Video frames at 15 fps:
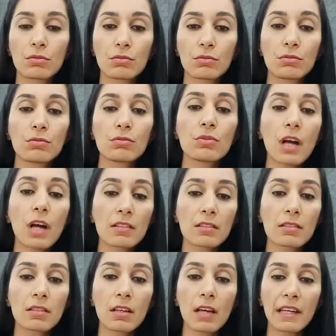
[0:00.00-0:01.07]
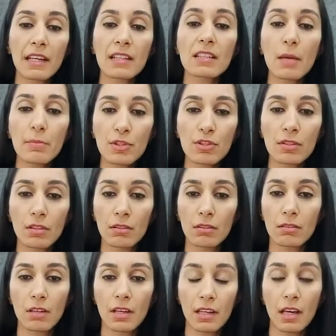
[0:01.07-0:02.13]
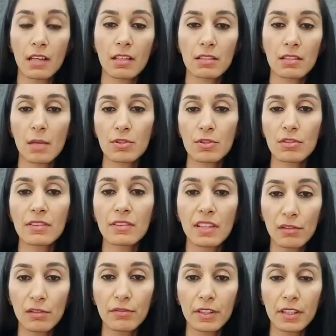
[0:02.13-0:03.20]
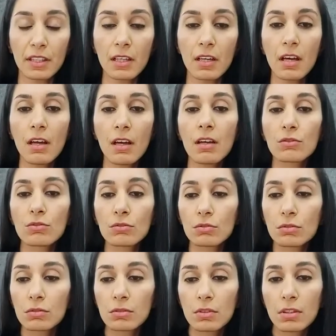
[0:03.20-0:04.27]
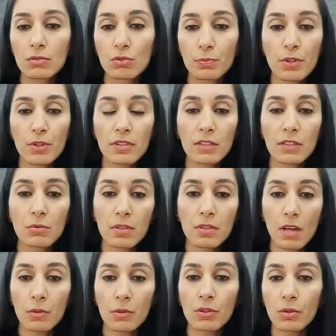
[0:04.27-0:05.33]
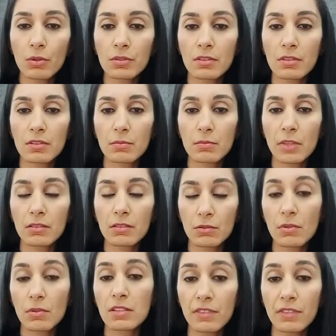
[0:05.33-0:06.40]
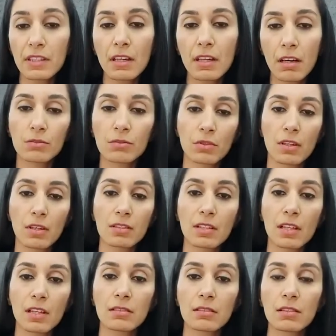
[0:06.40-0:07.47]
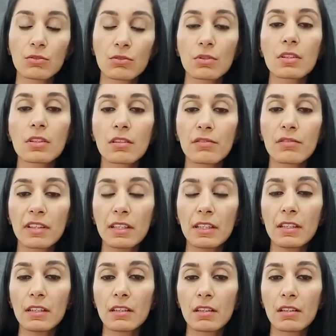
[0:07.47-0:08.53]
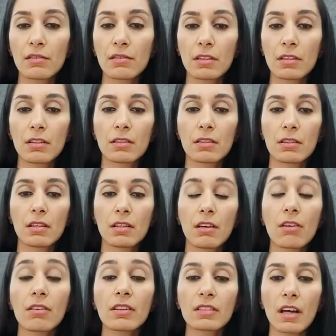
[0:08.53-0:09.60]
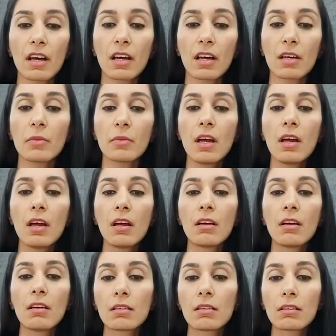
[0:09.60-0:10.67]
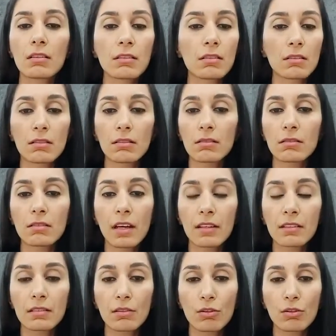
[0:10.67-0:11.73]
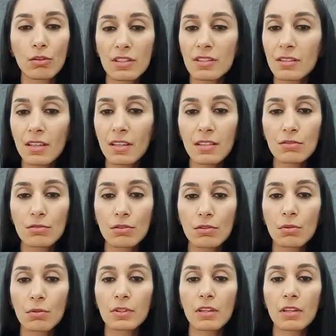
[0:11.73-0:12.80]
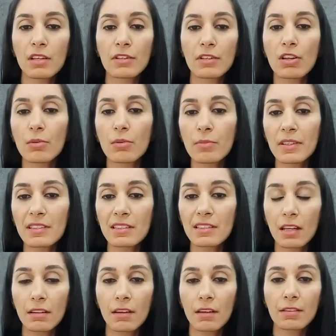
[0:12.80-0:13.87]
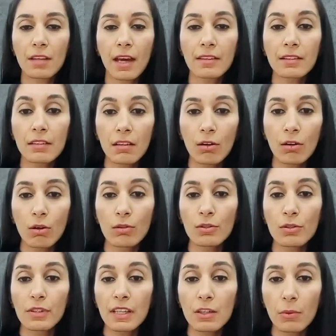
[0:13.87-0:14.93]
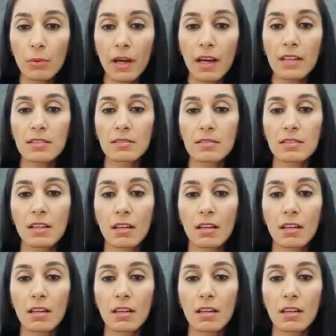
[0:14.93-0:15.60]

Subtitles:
do us an exceptional delivery to proceed with our orders. But it was very hard to us, and it took a long time. And the logistics, delivery companies cannot handle all your requests.